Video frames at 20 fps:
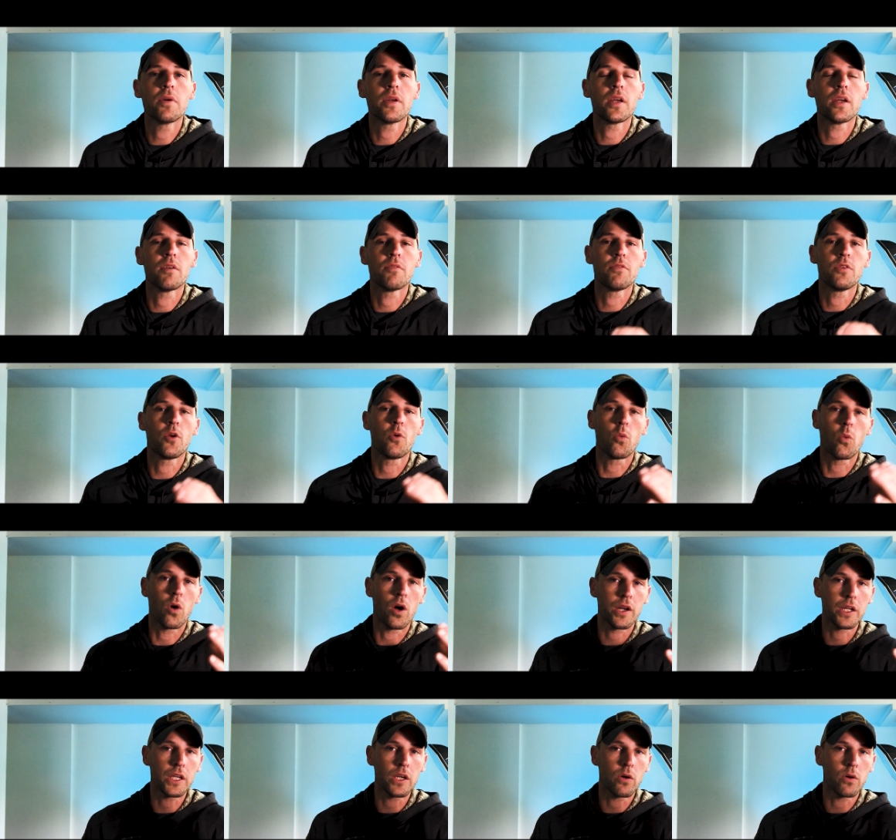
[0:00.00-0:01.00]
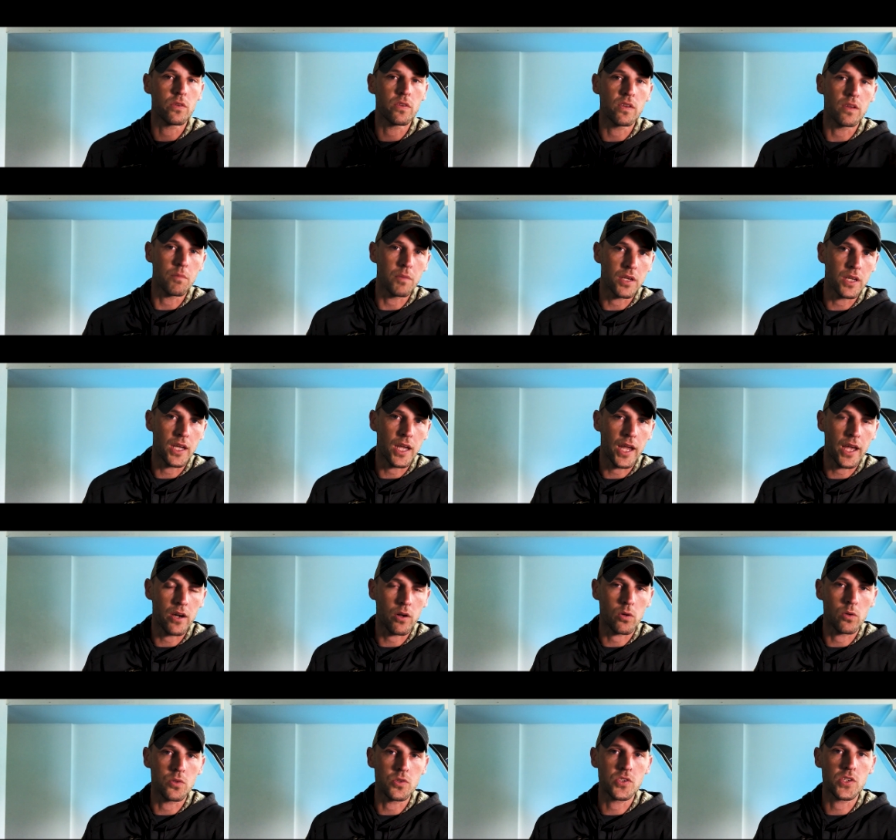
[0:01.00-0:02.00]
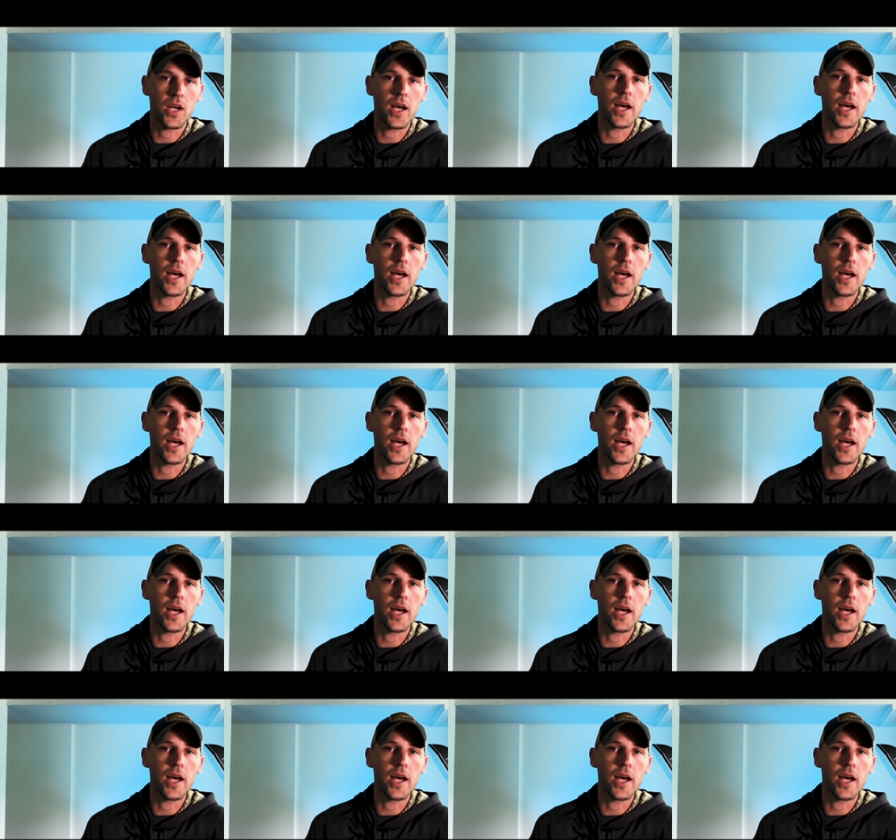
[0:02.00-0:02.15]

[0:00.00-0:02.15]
up if you want to go into the mechanical